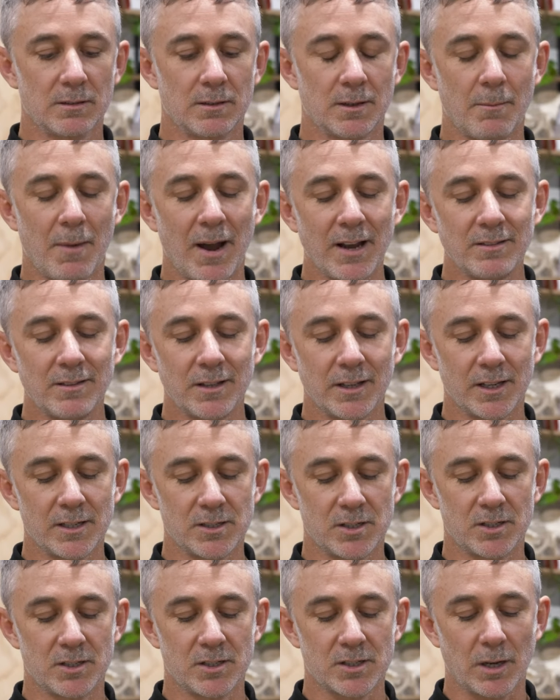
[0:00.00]
the main thing
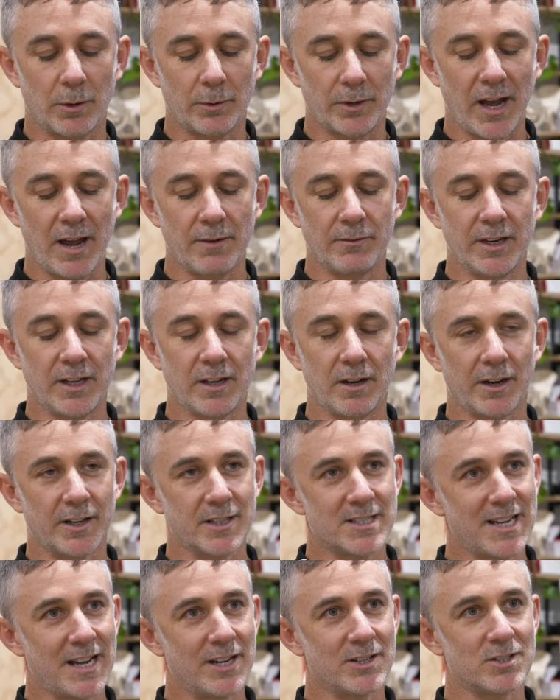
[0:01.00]
is you just don't want to have any kind
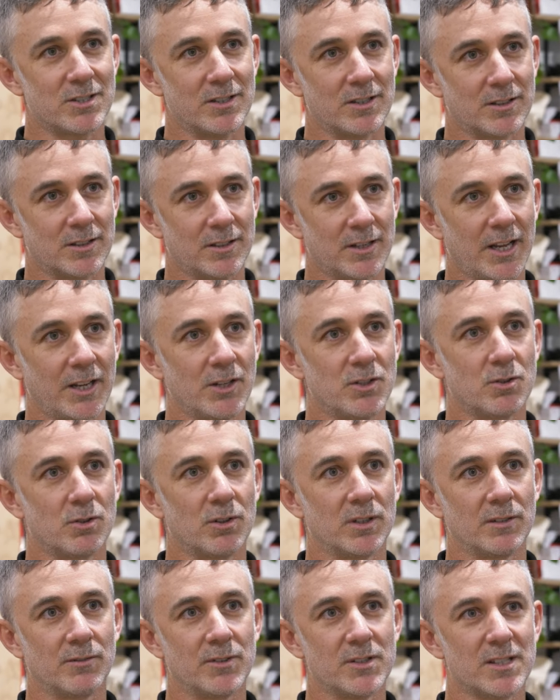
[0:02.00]
of tension at the knee
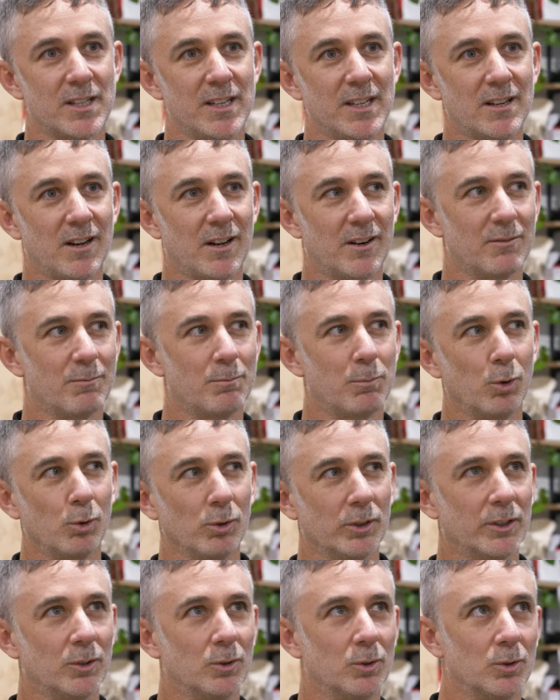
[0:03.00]
joint. If there's any kind of
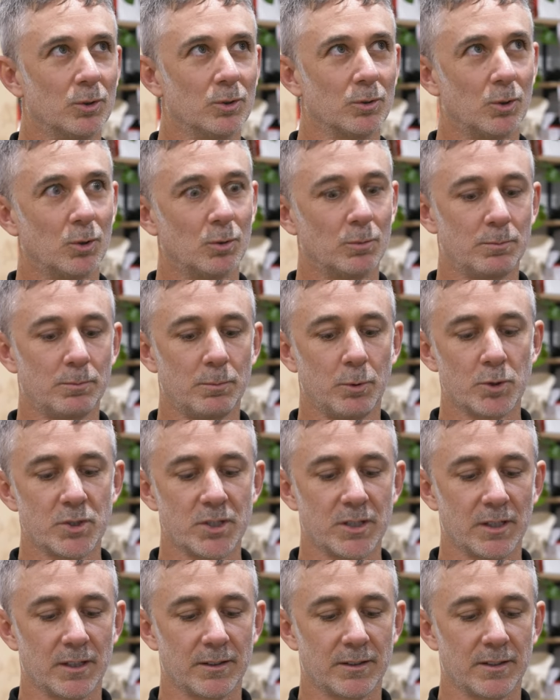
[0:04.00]
pulling or, or
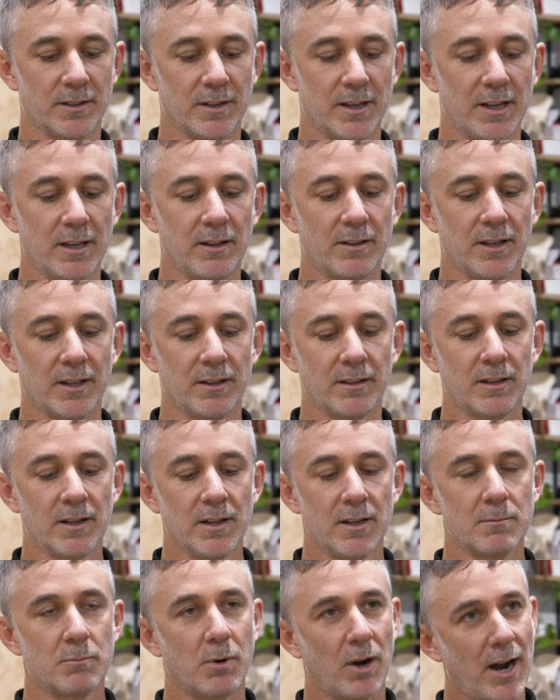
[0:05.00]
pushing at the knee, then
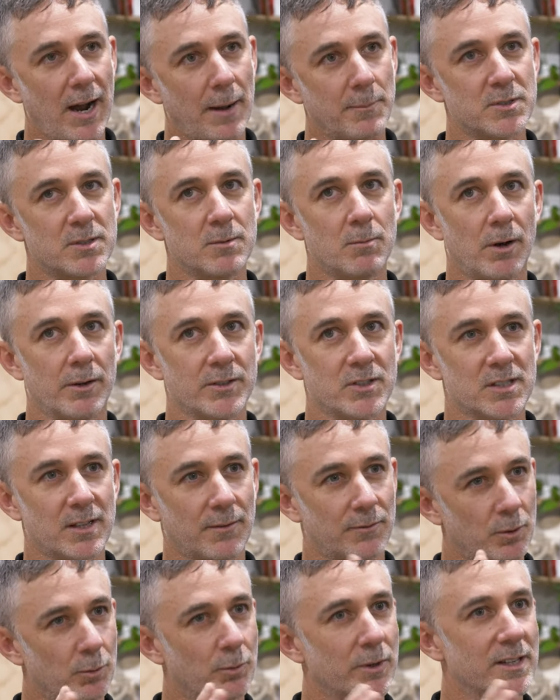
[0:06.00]
perhaps you might just
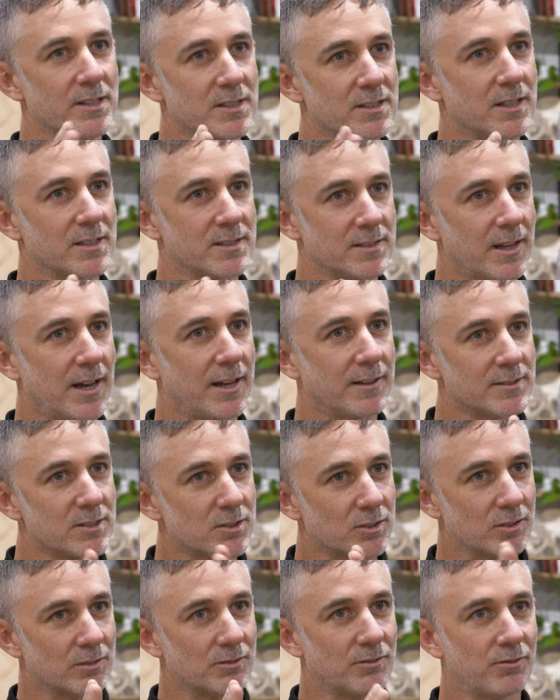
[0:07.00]
have to reassess that
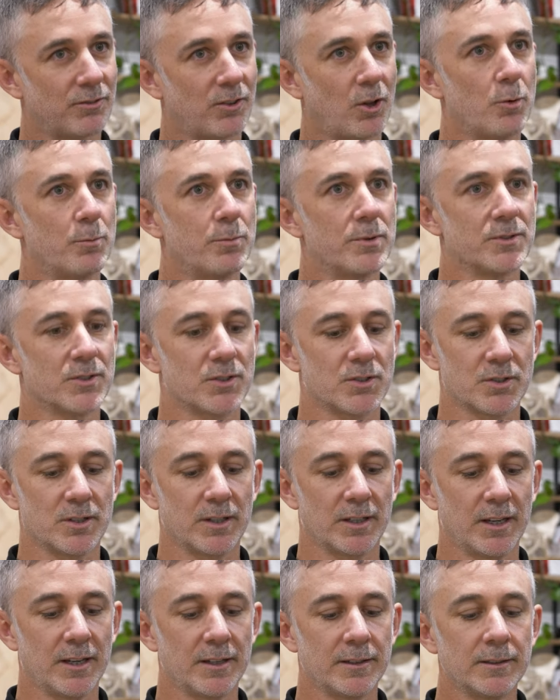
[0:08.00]
sort of float position
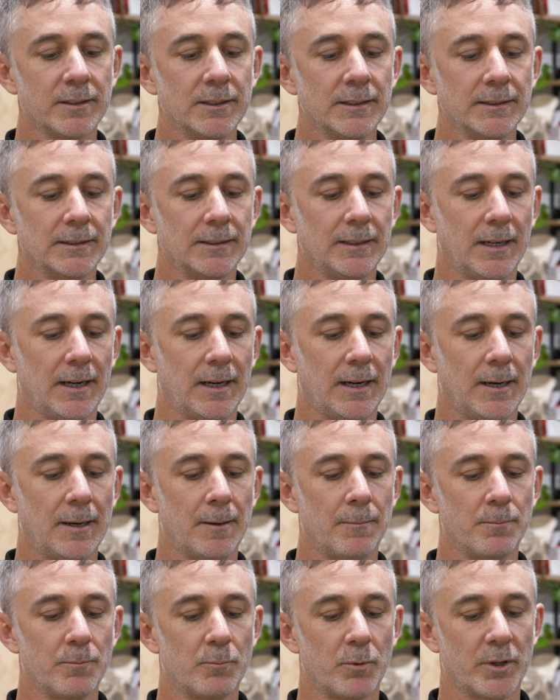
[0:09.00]
again,
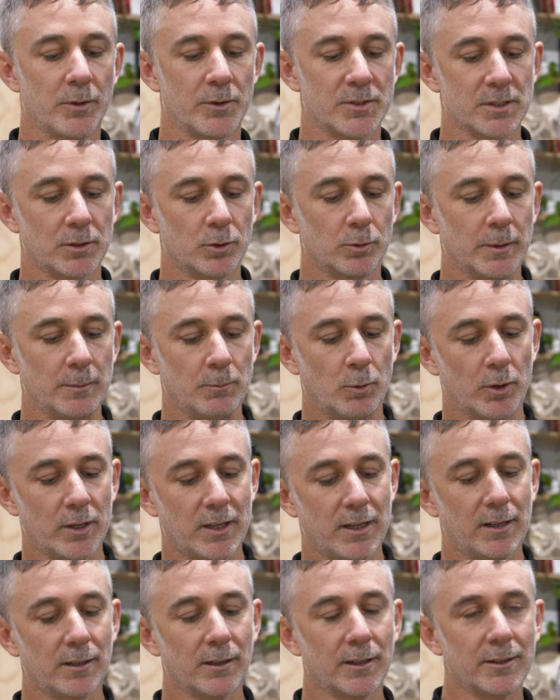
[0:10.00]
um, whether it's a little bit more
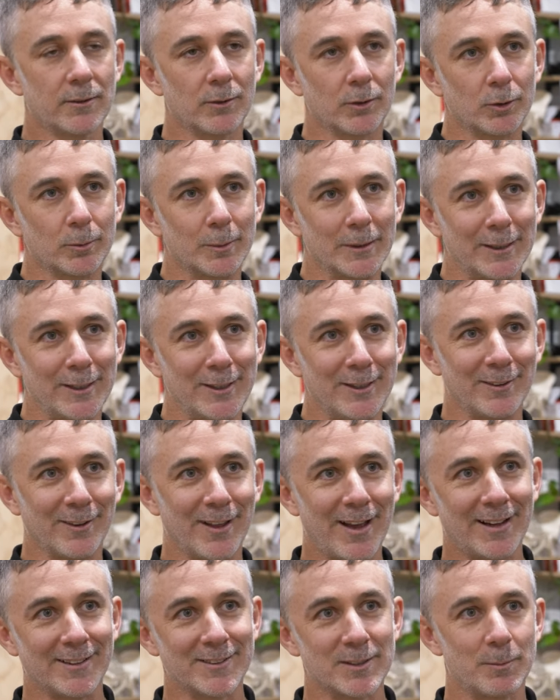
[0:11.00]
heel in or a little bit heel
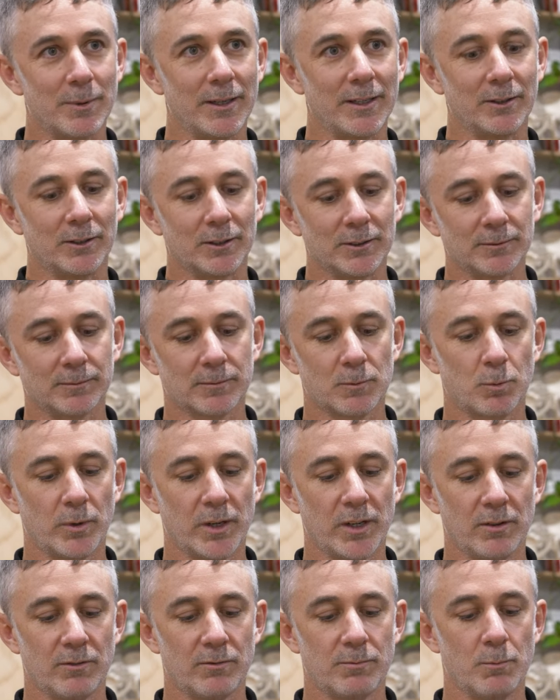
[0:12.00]
out, depending on
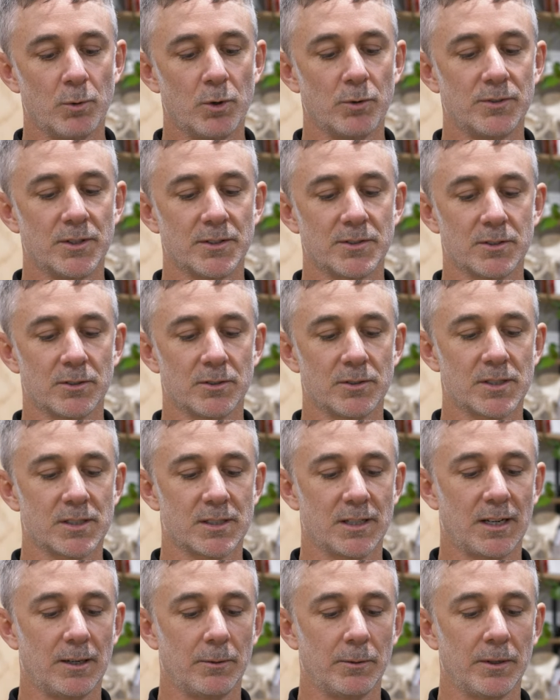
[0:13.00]
where you've moved it to to
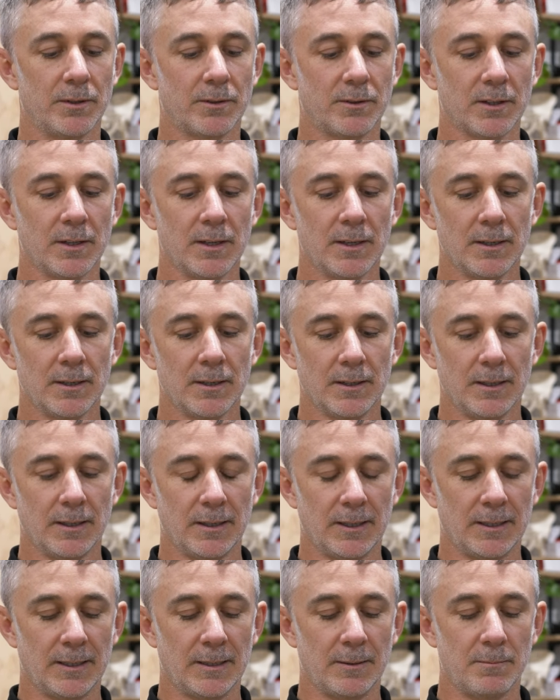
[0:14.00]
start with.
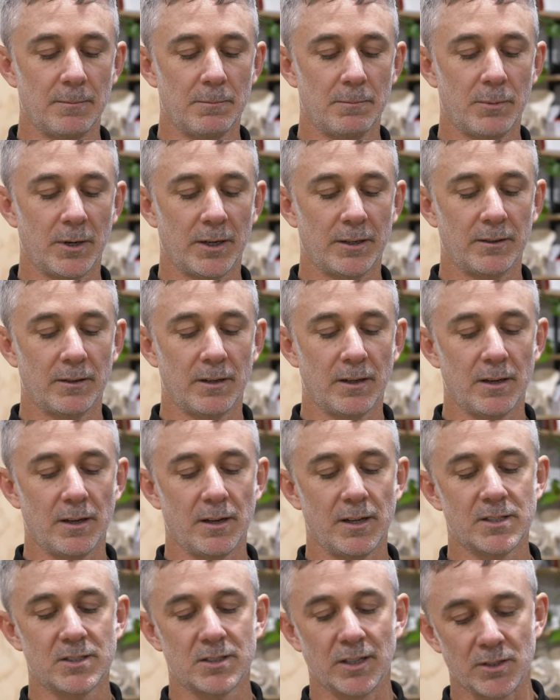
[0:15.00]
Um, but
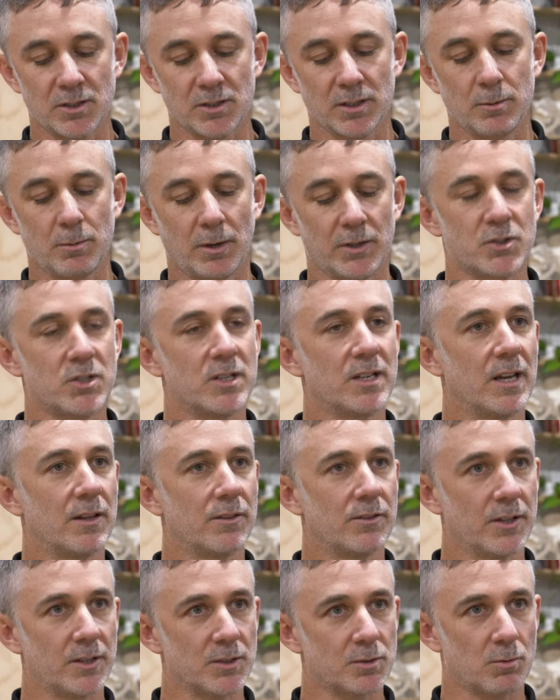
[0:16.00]
essentially, once you
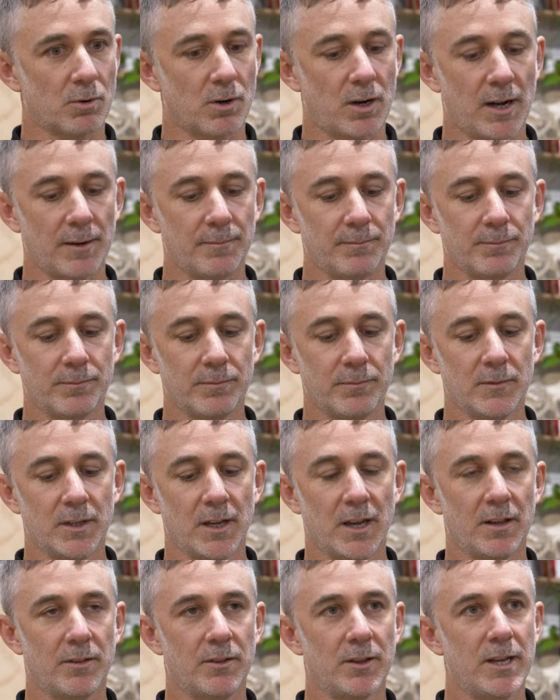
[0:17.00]
get things right,
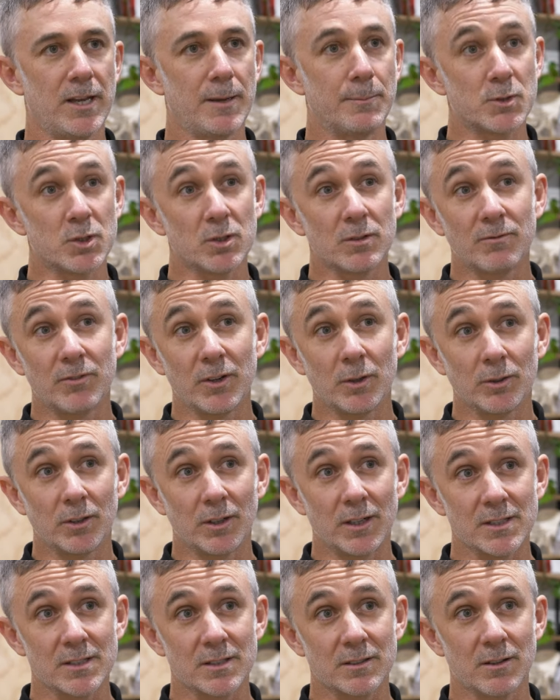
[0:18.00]
yeah, the hip should feel
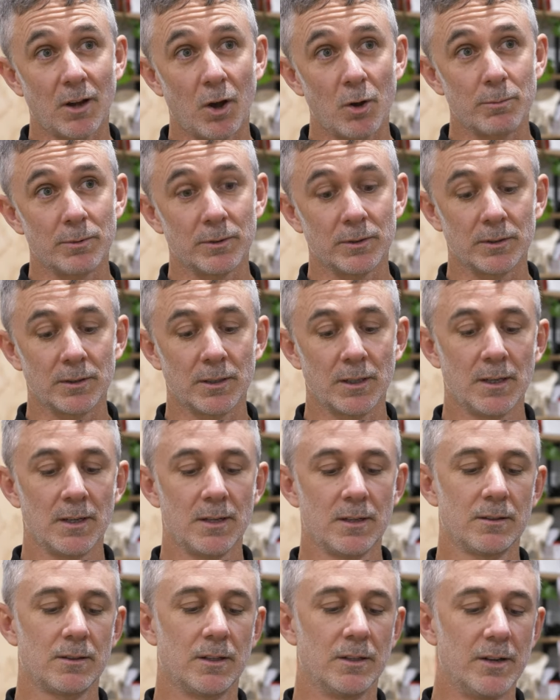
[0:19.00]
nice and open,
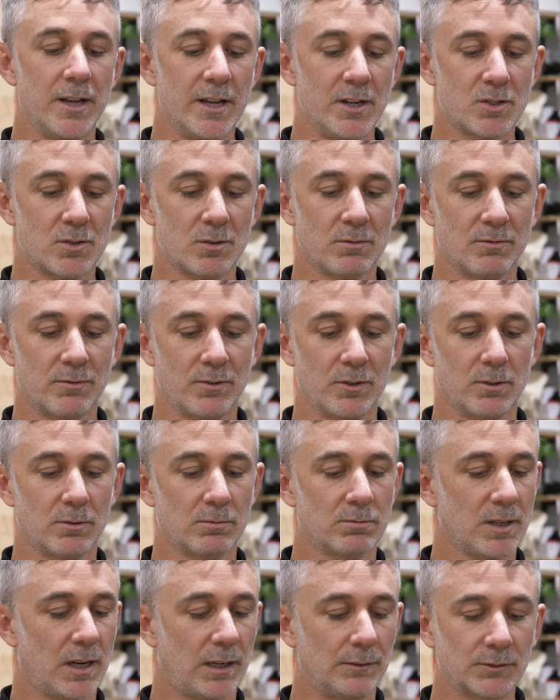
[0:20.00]
the knee should
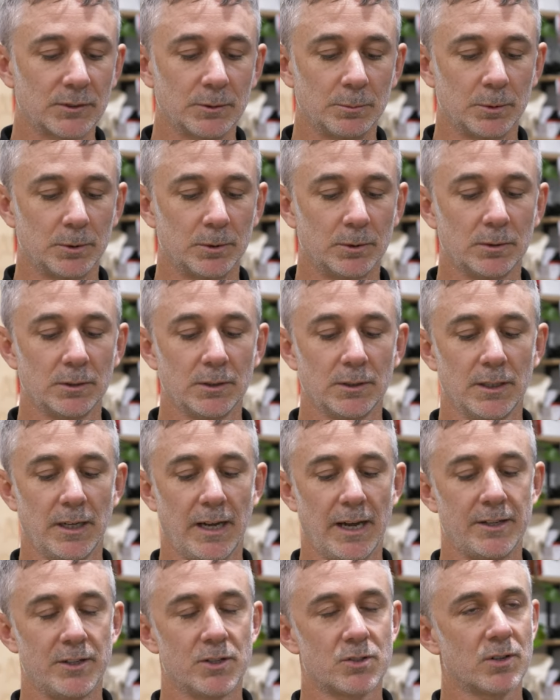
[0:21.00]
feel comfortable,
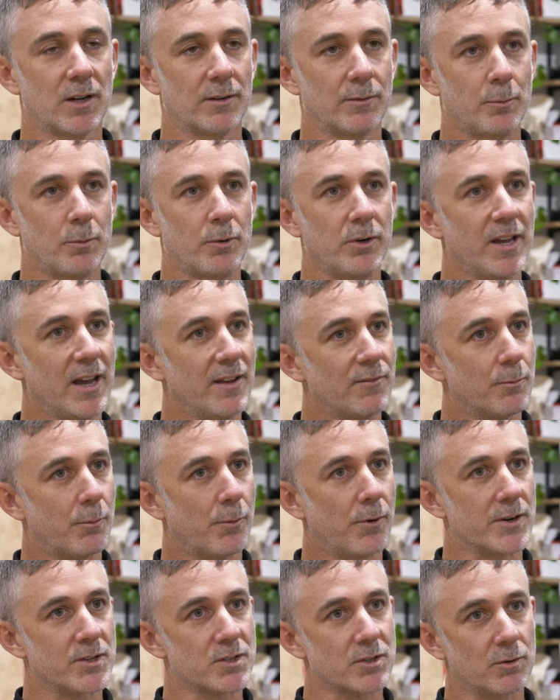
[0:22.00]
and you should have a pretty even
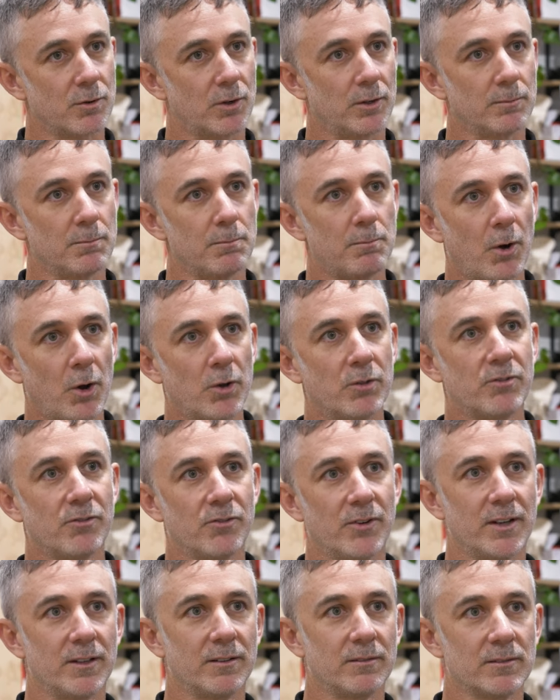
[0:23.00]
pressure on both
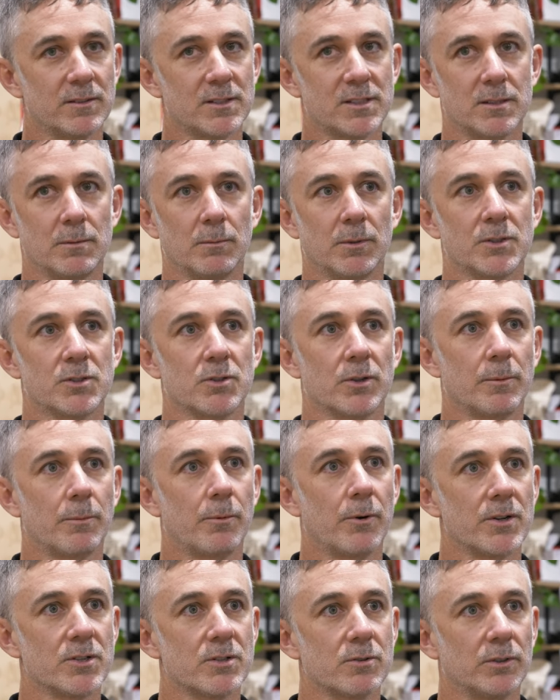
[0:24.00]
feet, similar sort of
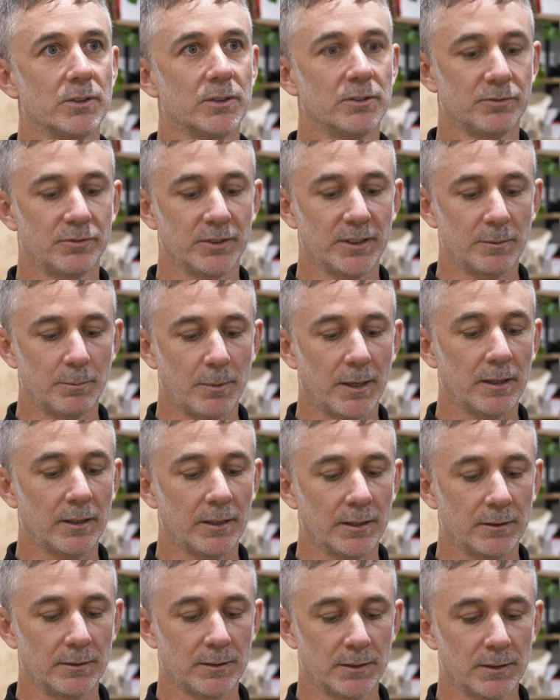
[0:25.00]
pressure on the feet pedaling.